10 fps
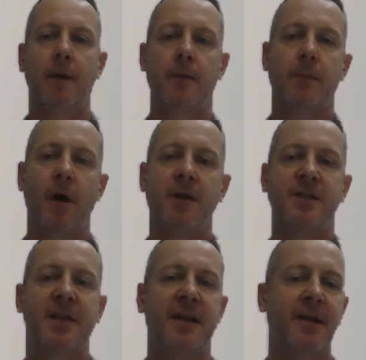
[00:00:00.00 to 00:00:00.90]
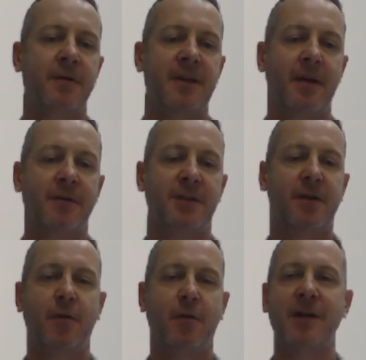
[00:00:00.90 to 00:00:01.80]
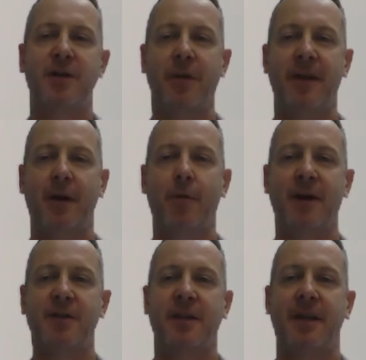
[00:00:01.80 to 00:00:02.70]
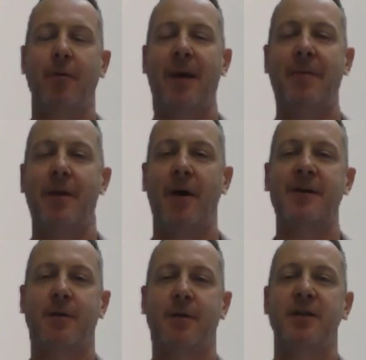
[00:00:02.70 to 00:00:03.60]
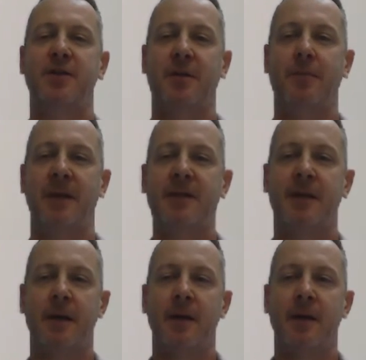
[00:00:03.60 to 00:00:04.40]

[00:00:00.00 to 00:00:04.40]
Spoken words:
Guys, I think there was a sort of question within a question there, or maybe not a question, but